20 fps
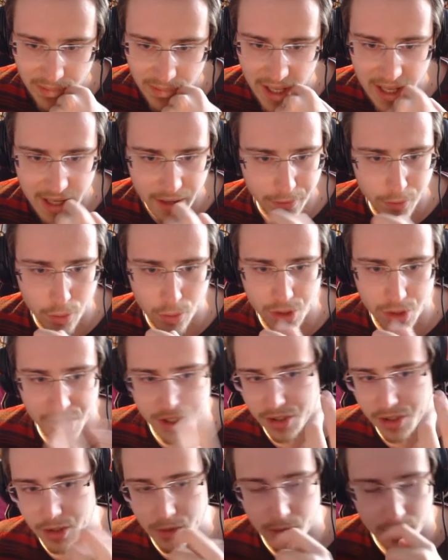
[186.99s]
And of
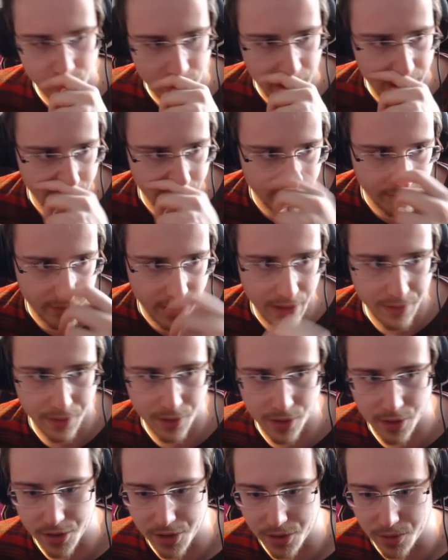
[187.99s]
course, you know, a random
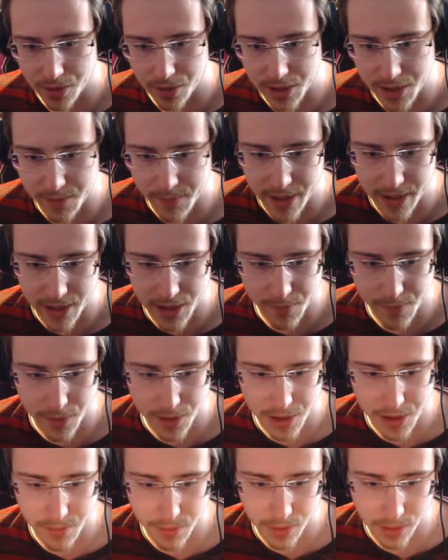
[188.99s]
5-coster, as many as
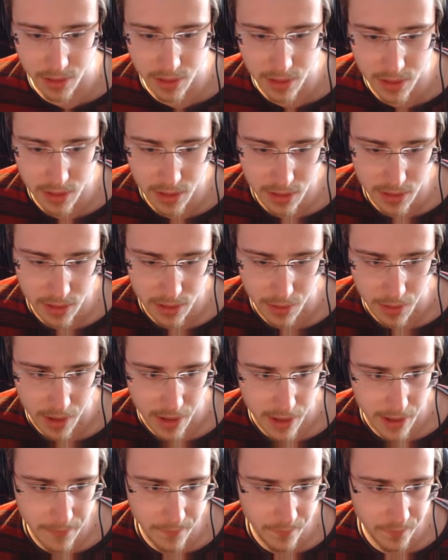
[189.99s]
possible.
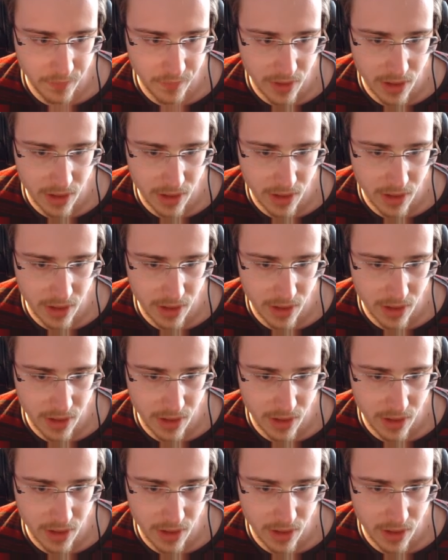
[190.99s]
Okay.